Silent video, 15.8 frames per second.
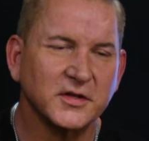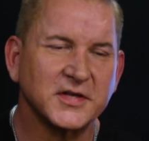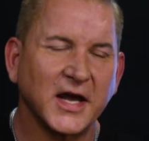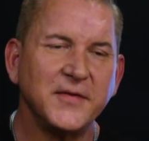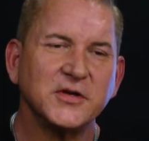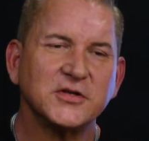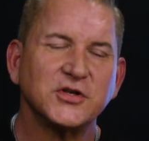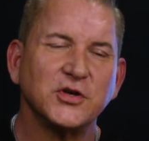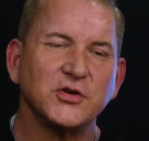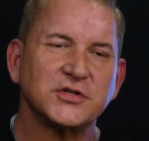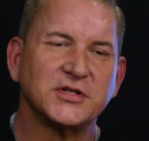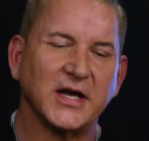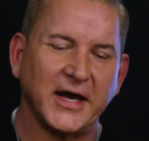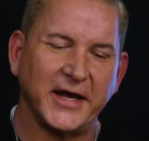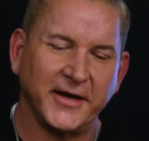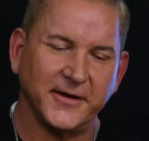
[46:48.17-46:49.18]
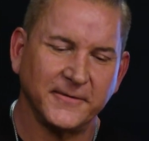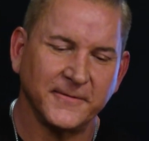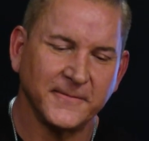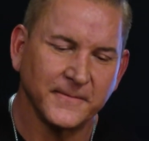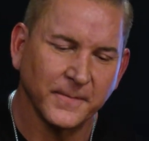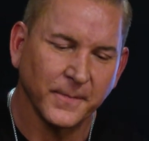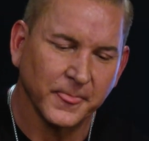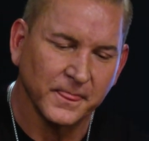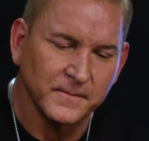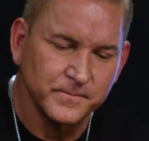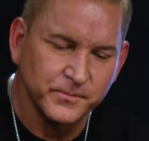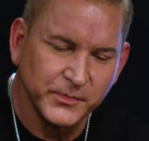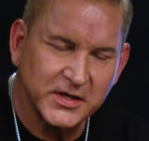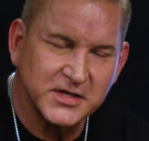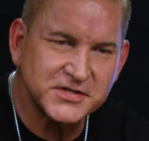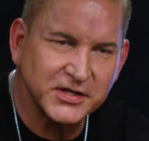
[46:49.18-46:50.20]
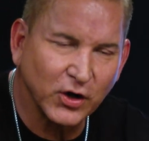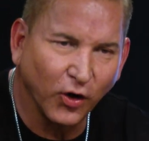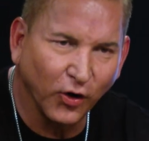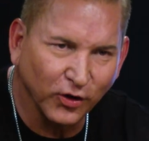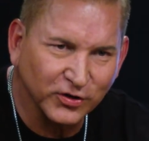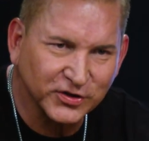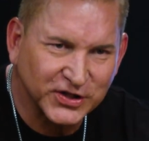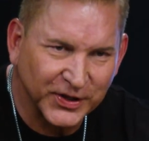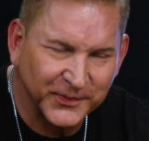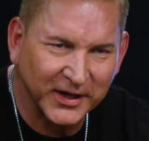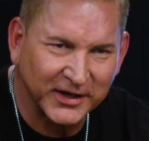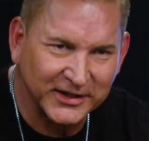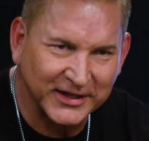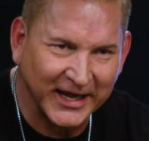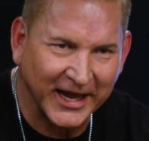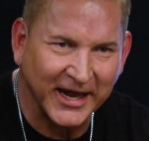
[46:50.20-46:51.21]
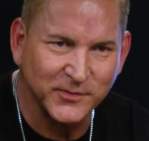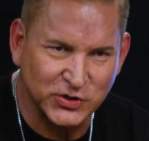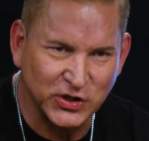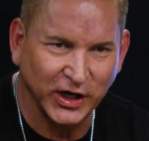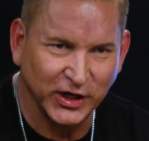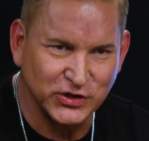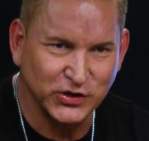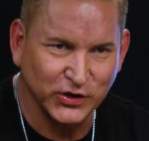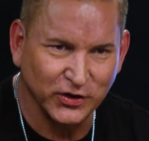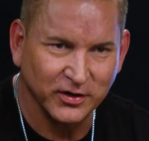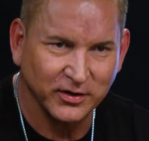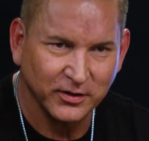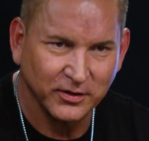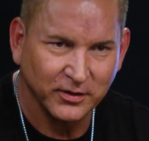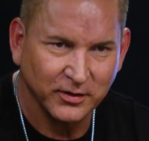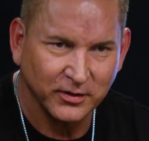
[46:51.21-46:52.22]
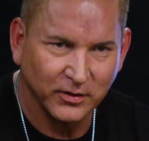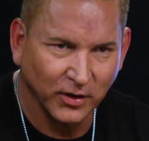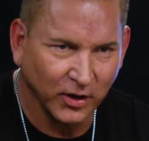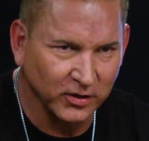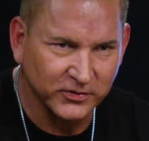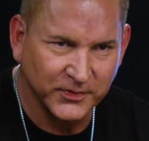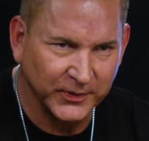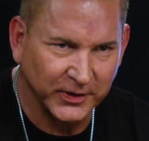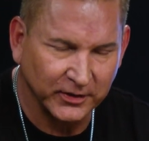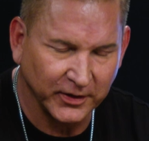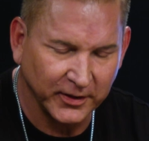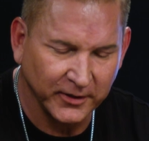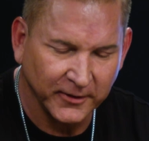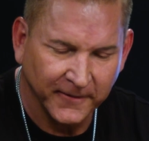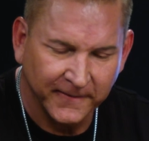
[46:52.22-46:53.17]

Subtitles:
time excuse diet is the ultimate game changer, ultimately.